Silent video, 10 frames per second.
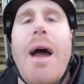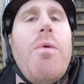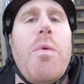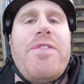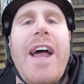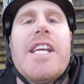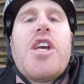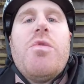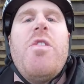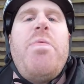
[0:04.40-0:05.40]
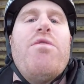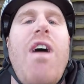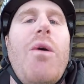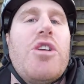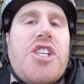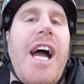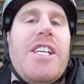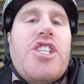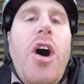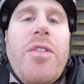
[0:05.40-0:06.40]
and what we've done is we've put roller
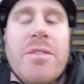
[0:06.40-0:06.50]
skates on.